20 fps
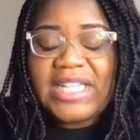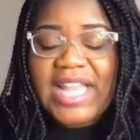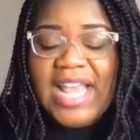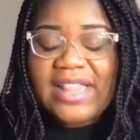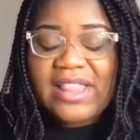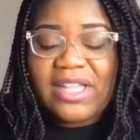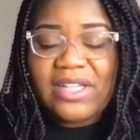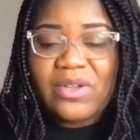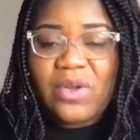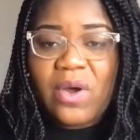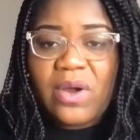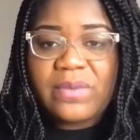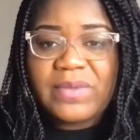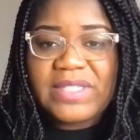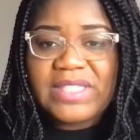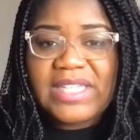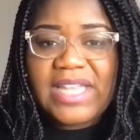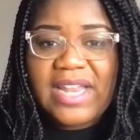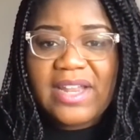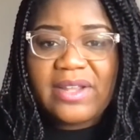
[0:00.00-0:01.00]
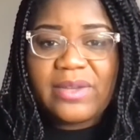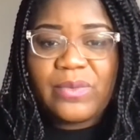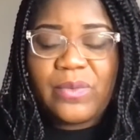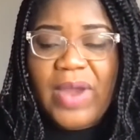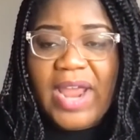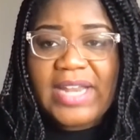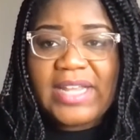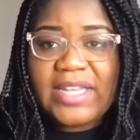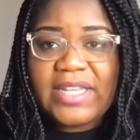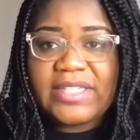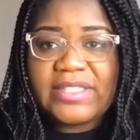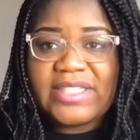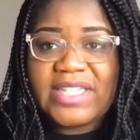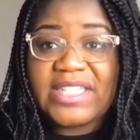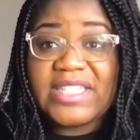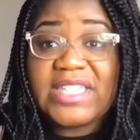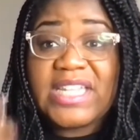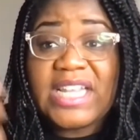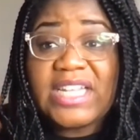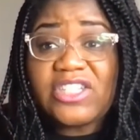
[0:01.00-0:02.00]
that the lord was getting ready to
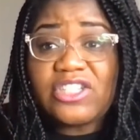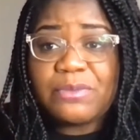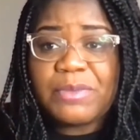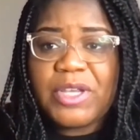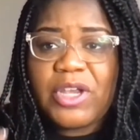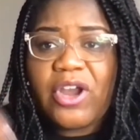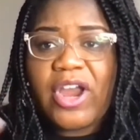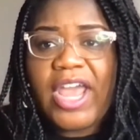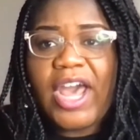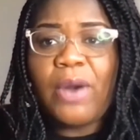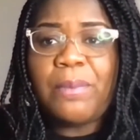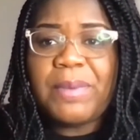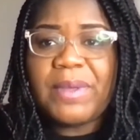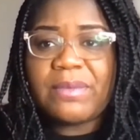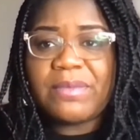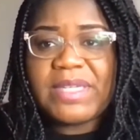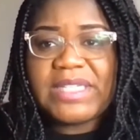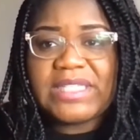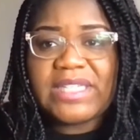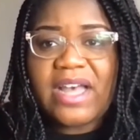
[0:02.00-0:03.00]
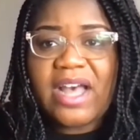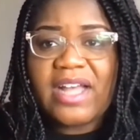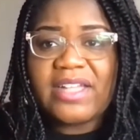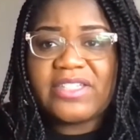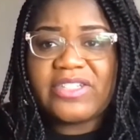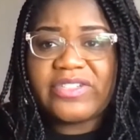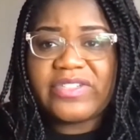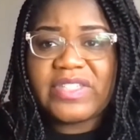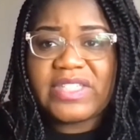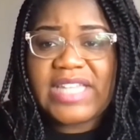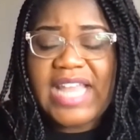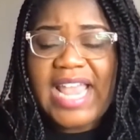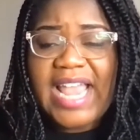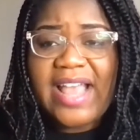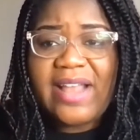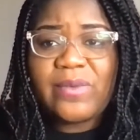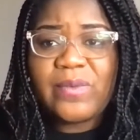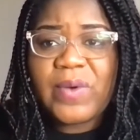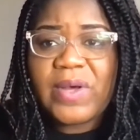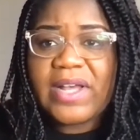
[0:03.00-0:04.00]
teach me or helping me to
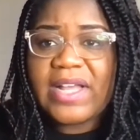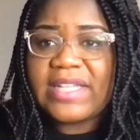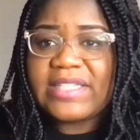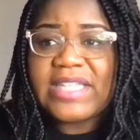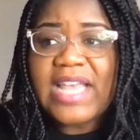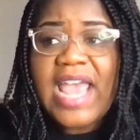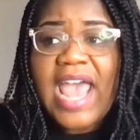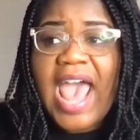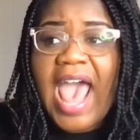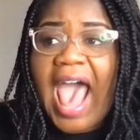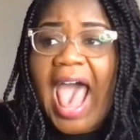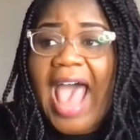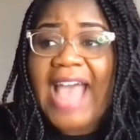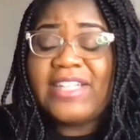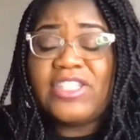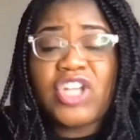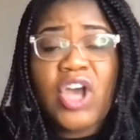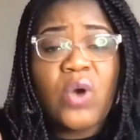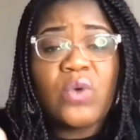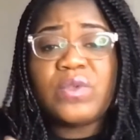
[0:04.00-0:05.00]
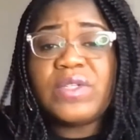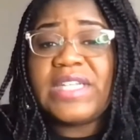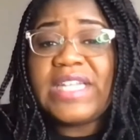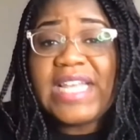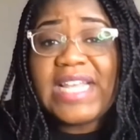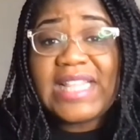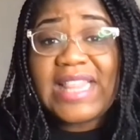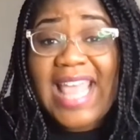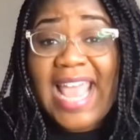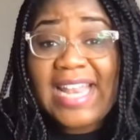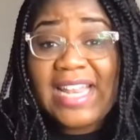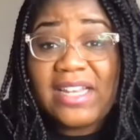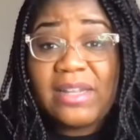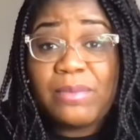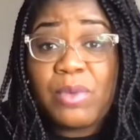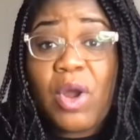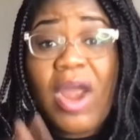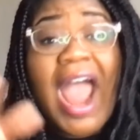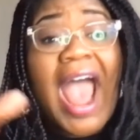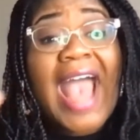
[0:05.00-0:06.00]
understand was i don't need that
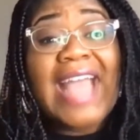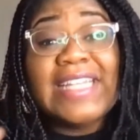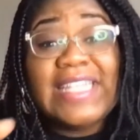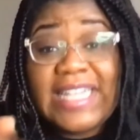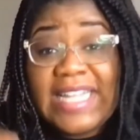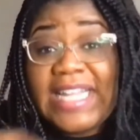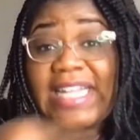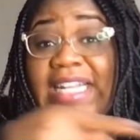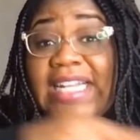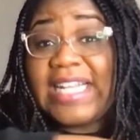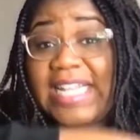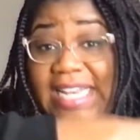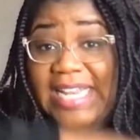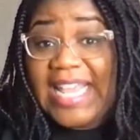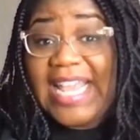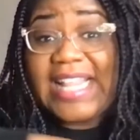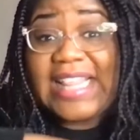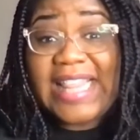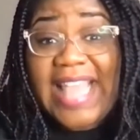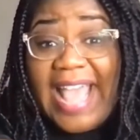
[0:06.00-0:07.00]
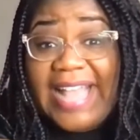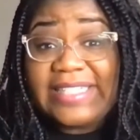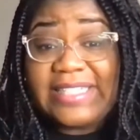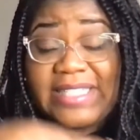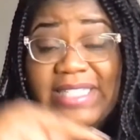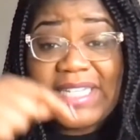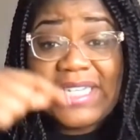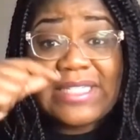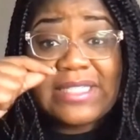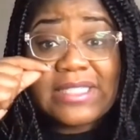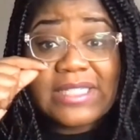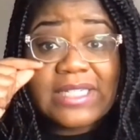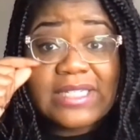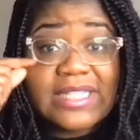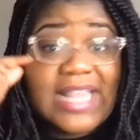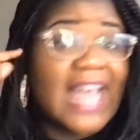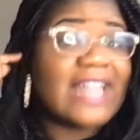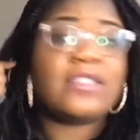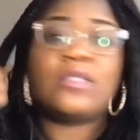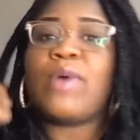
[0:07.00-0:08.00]
anymore i needed it in that season
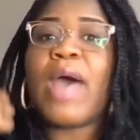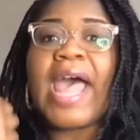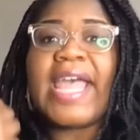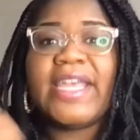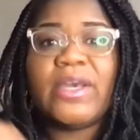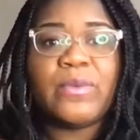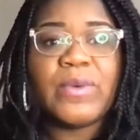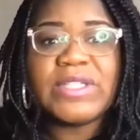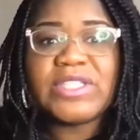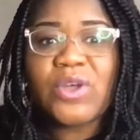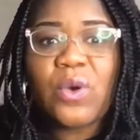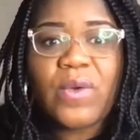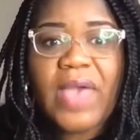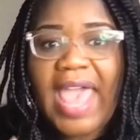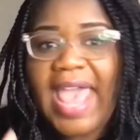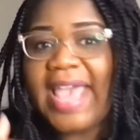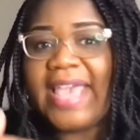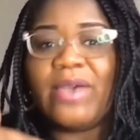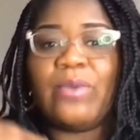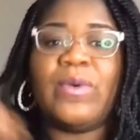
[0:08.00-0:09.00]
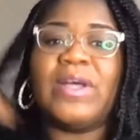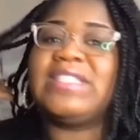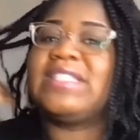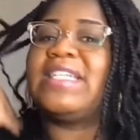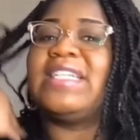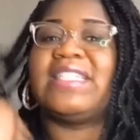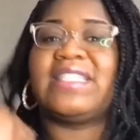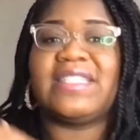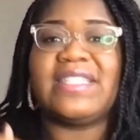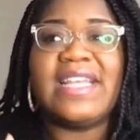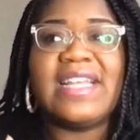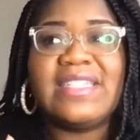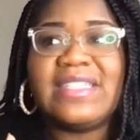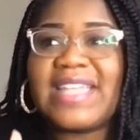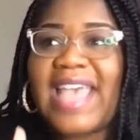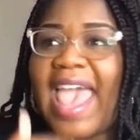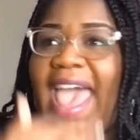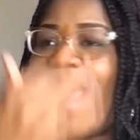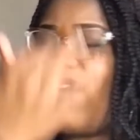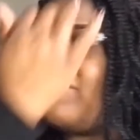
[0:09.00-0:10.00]
that's why it was okay it wasn't a sin
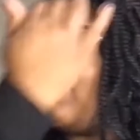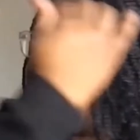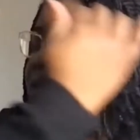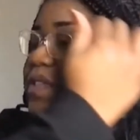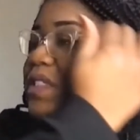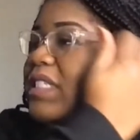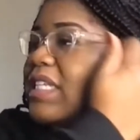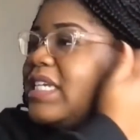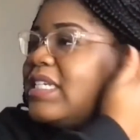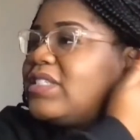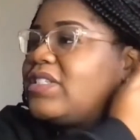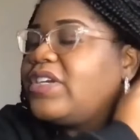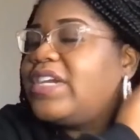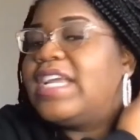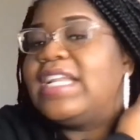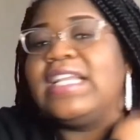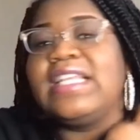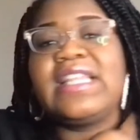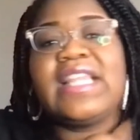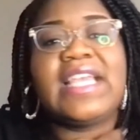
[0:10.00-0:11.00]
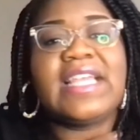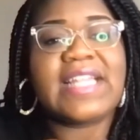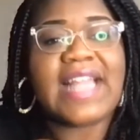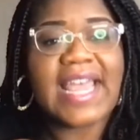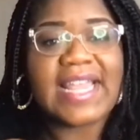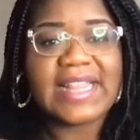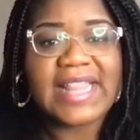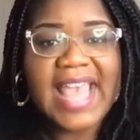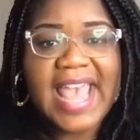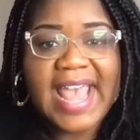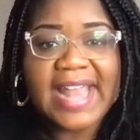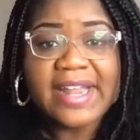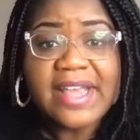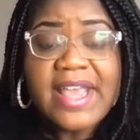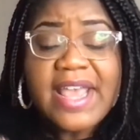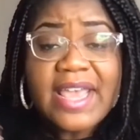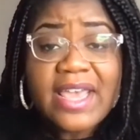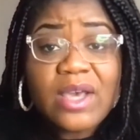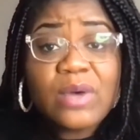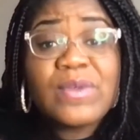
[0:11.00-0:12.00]
to have those things or anything like that
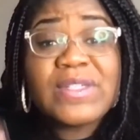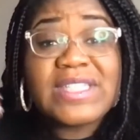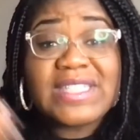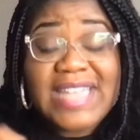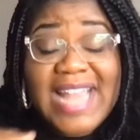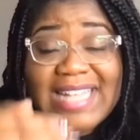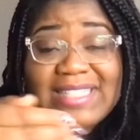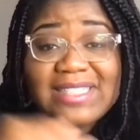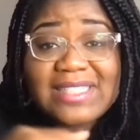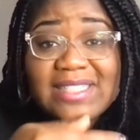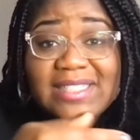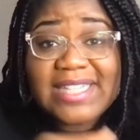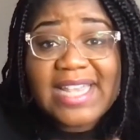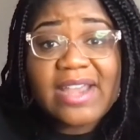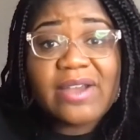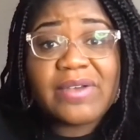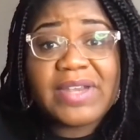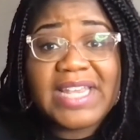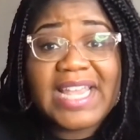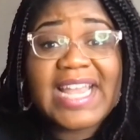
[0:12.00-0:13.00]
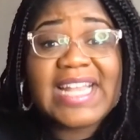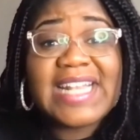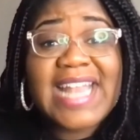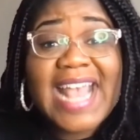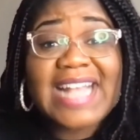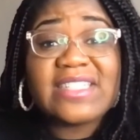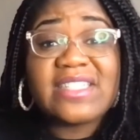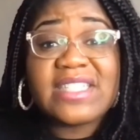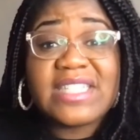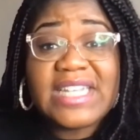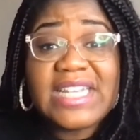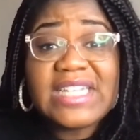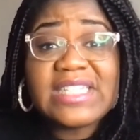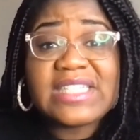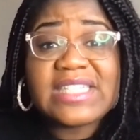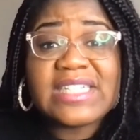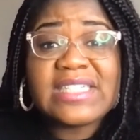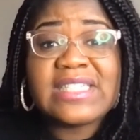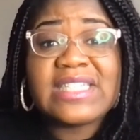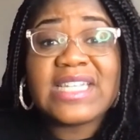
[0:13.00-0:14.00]
it was necessary in that
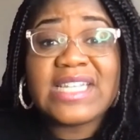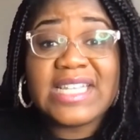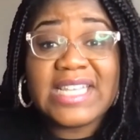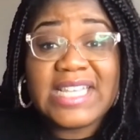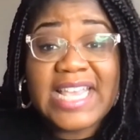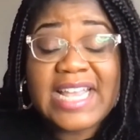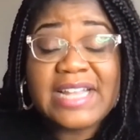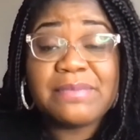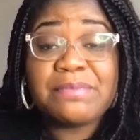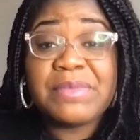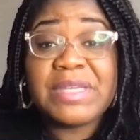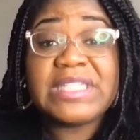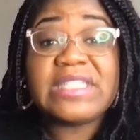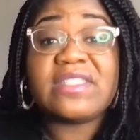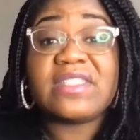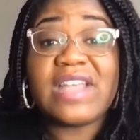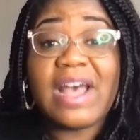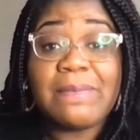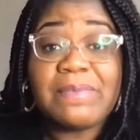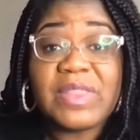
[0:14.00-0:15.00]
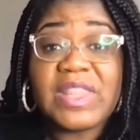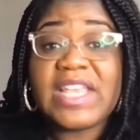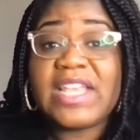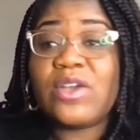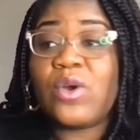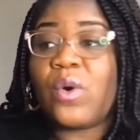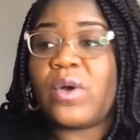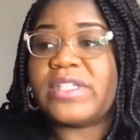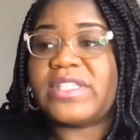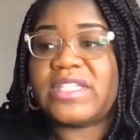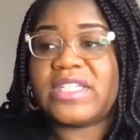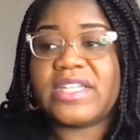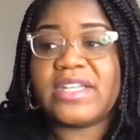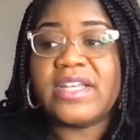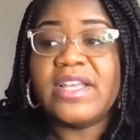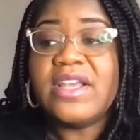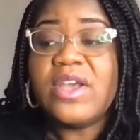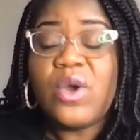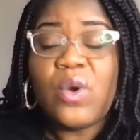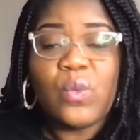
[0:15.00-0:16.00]
season to get me something or to
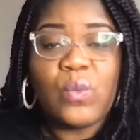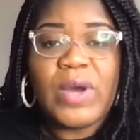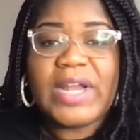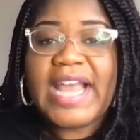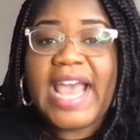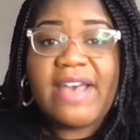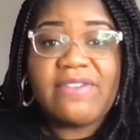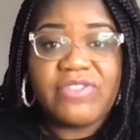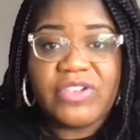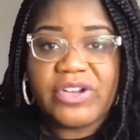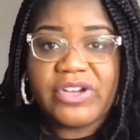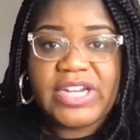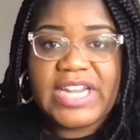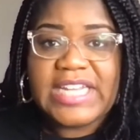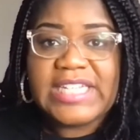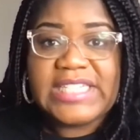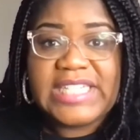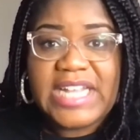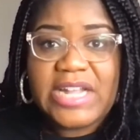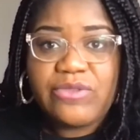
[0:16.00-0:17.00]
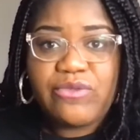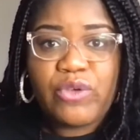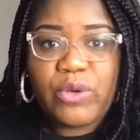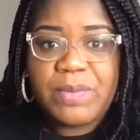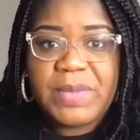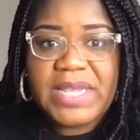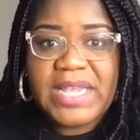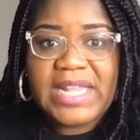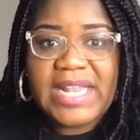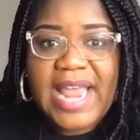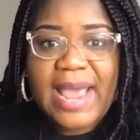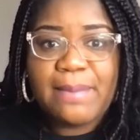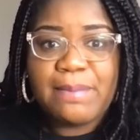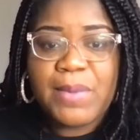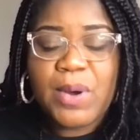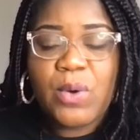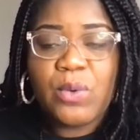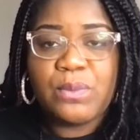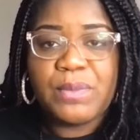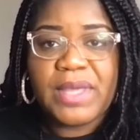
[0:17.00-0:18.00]
whatever it did for me in that
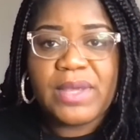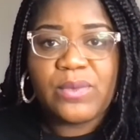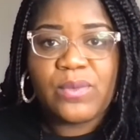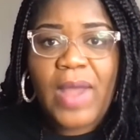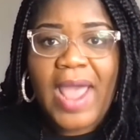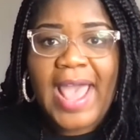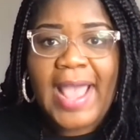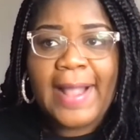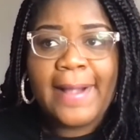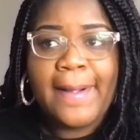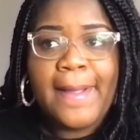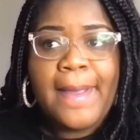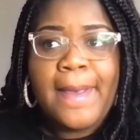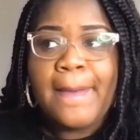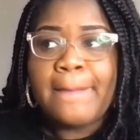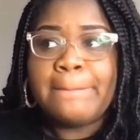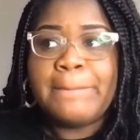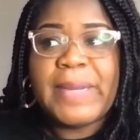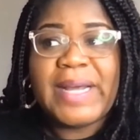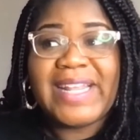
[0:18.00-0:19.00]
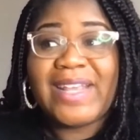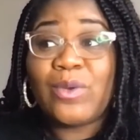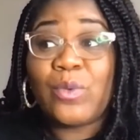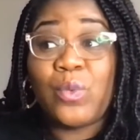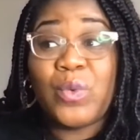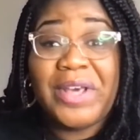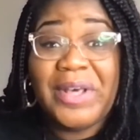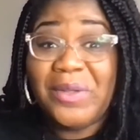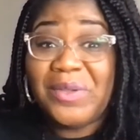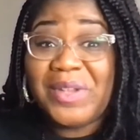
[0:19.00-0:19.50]
moment right but it will